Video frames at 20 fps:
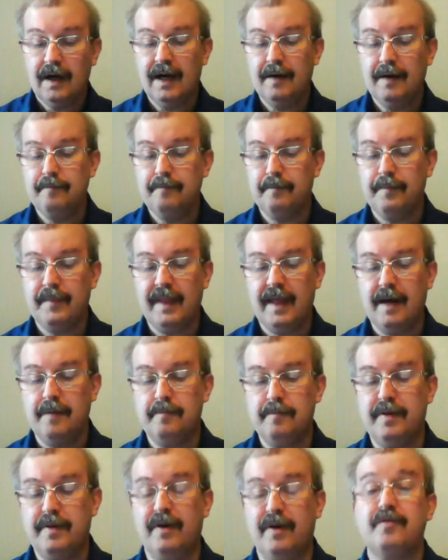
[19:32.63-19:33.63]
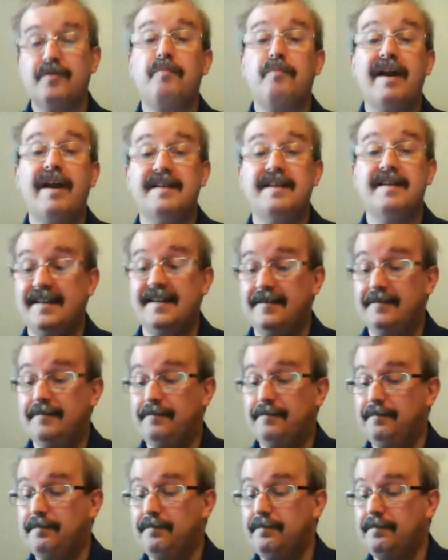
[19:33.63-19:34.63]
about
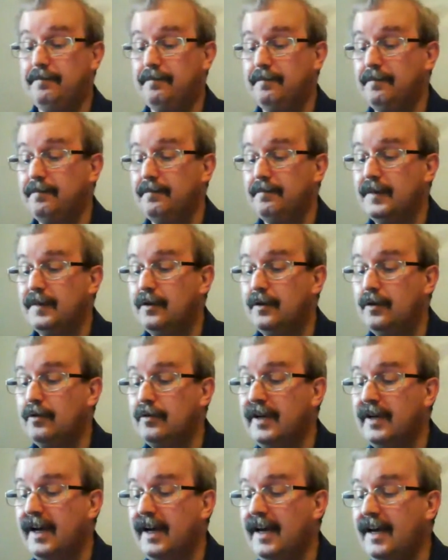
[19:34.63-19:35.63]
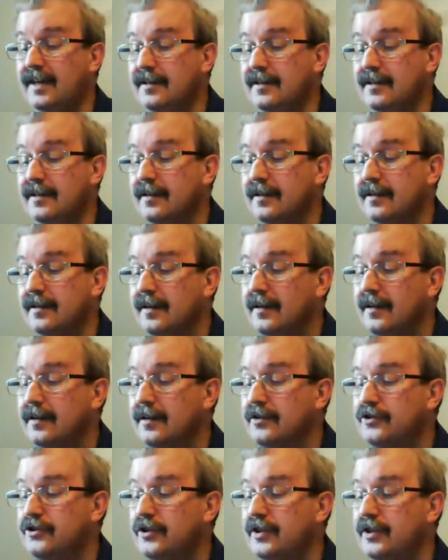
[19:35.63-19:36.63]
branding. Okay?
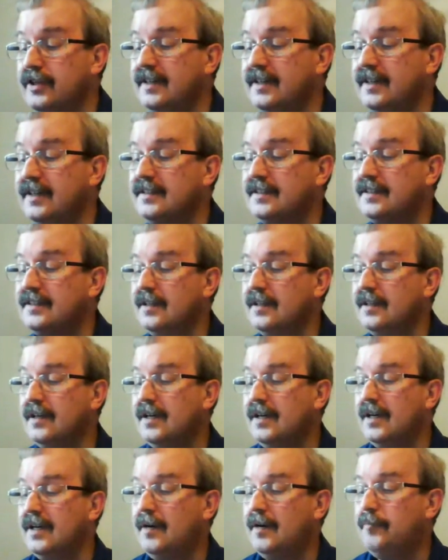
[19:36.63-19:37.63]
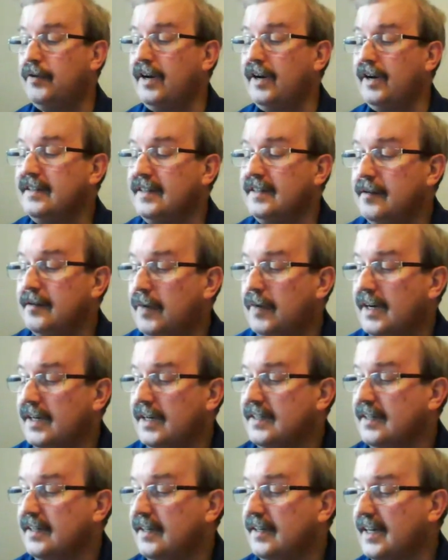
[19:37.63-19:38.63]
She is a branding and
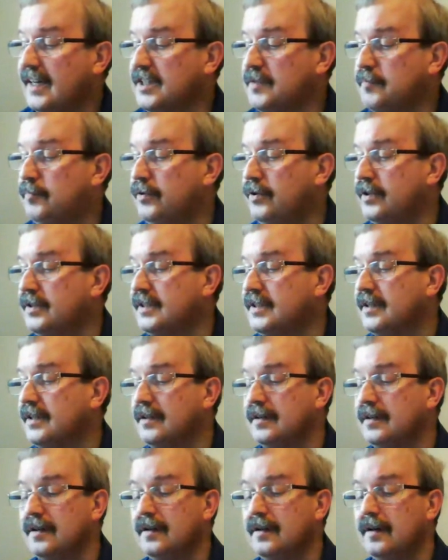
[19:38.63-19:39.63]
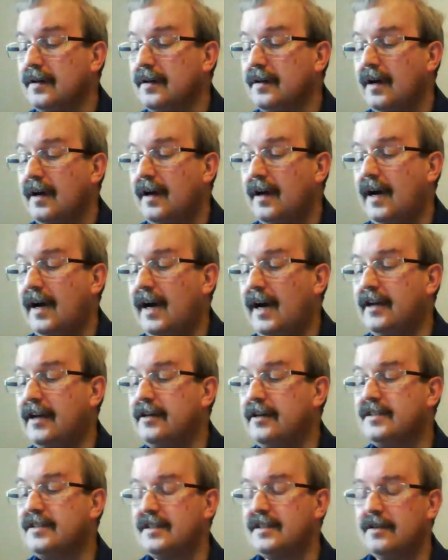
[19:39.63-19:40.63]
marketing expert,
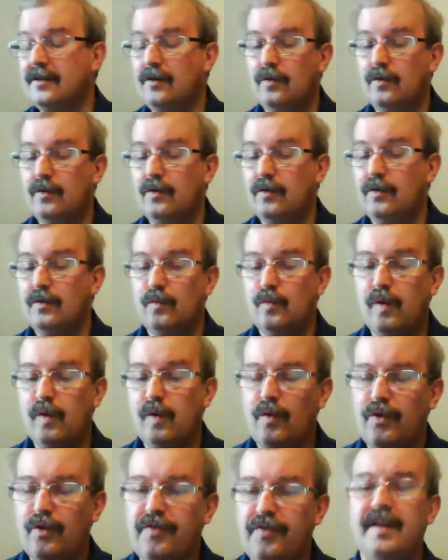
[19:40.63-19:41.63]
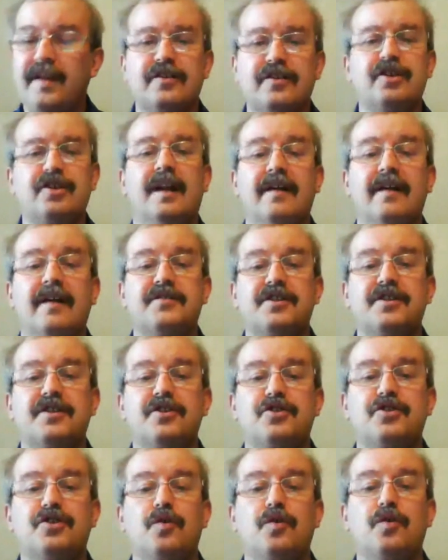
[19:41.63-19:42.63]
and the thing that she
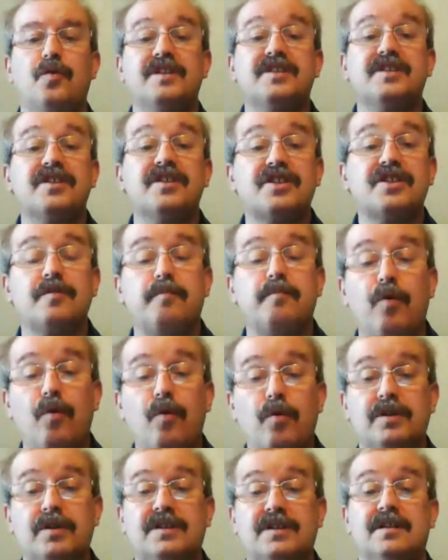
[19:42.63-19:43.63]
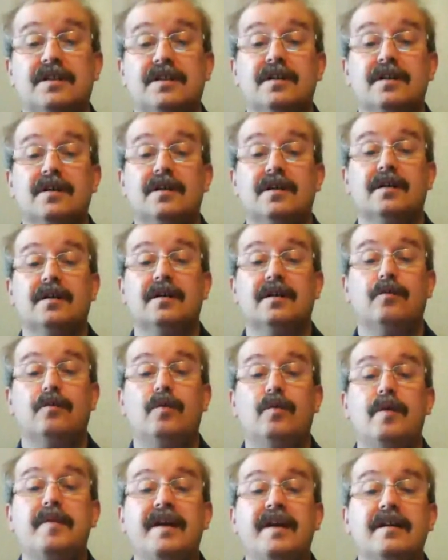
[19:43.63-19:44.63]
loves to do is to support
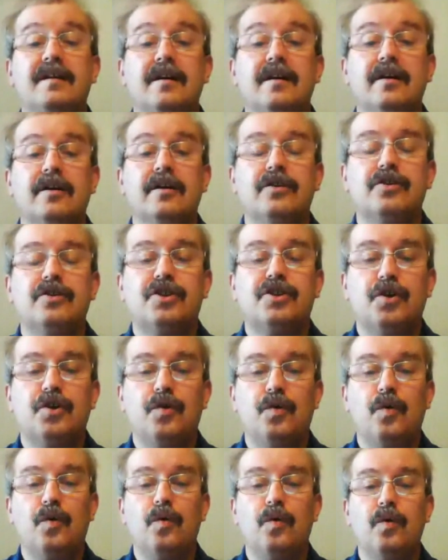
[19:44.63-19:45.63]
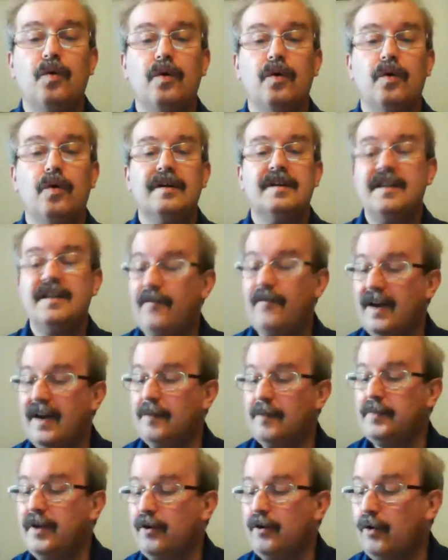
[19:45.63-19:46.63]
women to
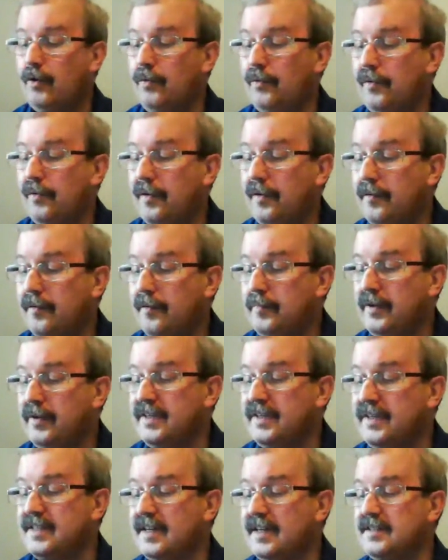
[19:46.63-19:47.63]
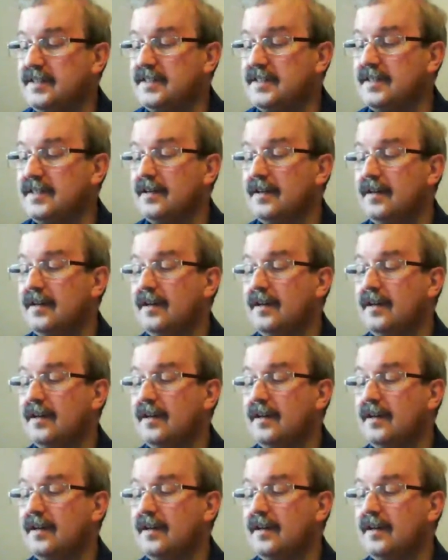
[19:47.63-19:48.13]
develop their own business,